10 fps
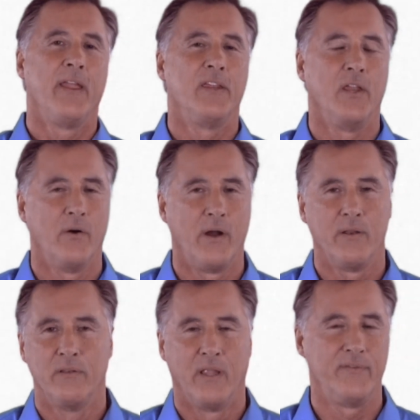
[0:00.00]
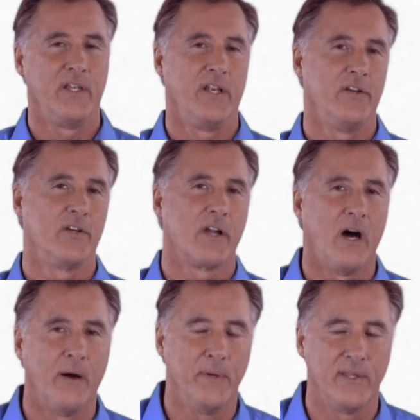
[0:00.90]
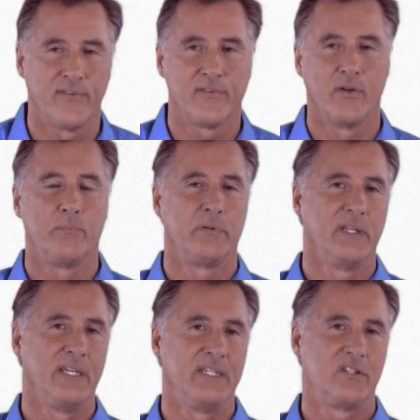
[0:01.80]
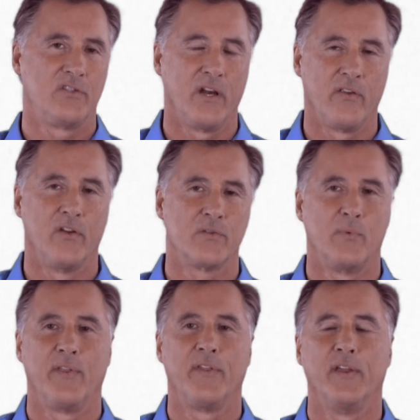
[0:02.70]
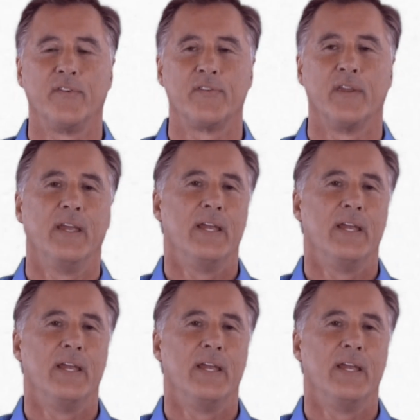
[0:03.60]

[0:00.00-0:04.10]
You know, I'd love to hear your comments, so please share those with us